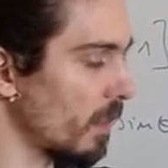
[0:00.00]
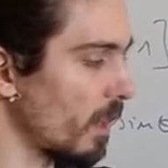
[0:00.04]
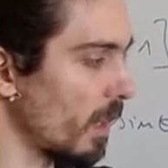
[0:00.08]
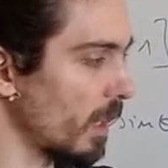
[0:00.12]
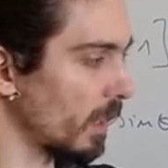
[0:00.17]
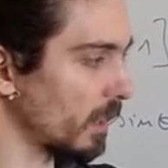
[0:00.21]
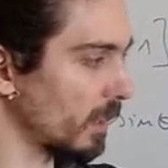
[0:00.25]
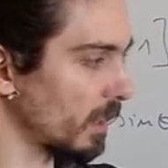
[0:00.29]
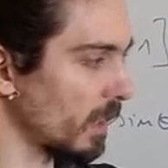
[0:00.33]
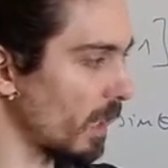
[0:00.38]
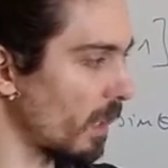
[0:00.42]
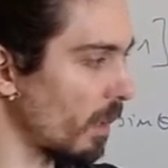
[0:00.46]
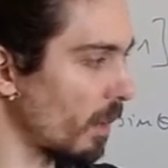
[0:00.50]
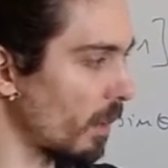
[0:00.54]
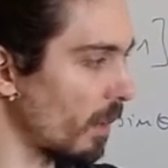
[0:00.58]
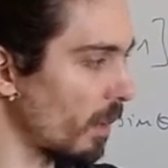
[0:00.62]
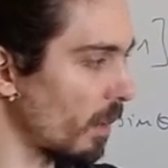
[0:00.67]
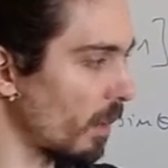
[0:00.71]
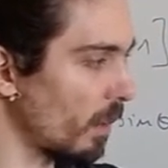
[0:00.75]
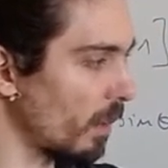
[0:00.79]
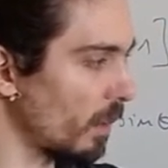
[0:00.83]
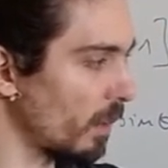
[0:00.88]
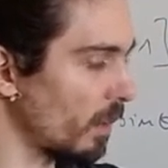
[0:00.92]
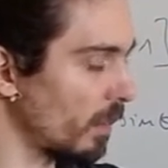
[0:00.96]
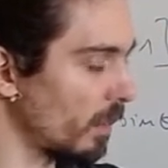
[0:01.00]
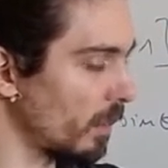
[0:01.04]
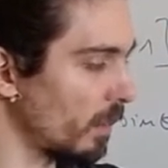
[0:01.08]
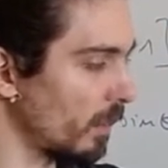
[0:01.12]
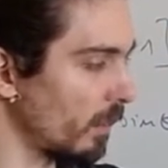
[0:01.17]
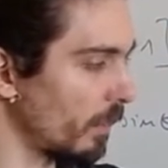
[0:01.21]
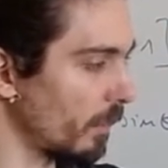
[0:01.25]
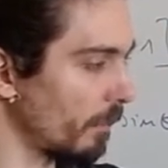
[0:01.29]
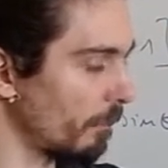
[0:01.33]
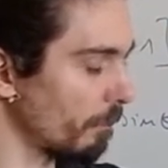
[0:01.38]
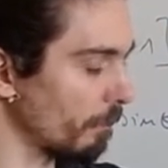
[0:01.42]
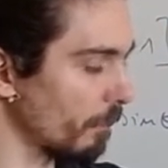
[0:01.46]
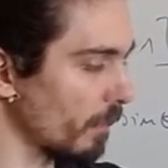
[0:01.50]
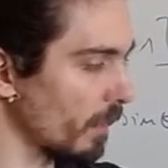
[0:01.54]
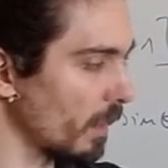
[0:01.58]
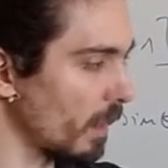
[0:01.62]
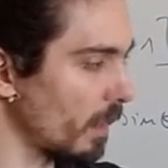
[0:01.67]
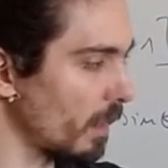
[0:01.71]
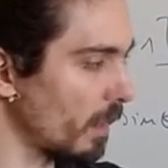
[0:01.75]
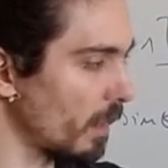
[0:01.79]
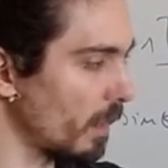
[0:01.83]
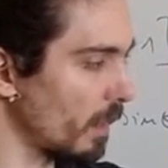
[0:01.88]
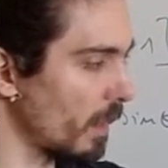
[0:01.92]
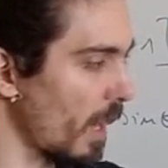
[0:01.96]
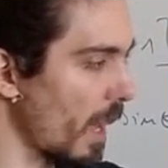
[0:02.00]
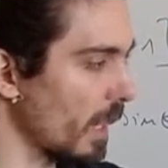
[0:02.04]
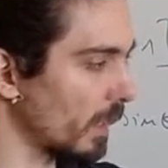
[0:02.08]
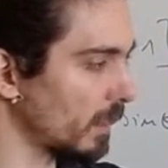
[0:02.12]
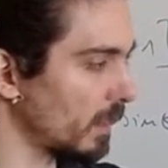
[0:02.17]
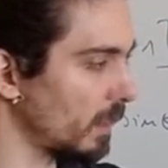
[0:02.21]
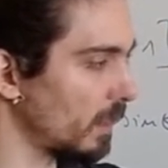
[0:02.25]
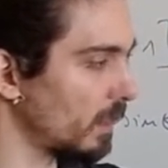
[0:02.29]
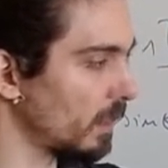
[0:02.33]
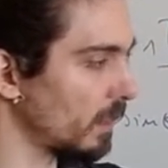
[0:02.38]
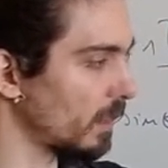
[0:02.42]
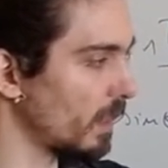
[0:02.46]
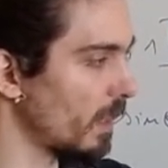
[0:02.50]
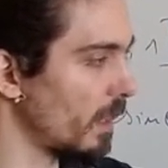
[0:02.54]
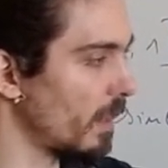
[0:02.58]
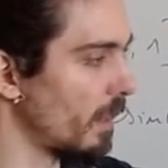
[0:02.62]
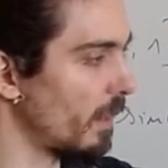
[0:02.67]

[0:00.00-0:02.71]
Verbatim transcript: x or, or, uh, uh, axis,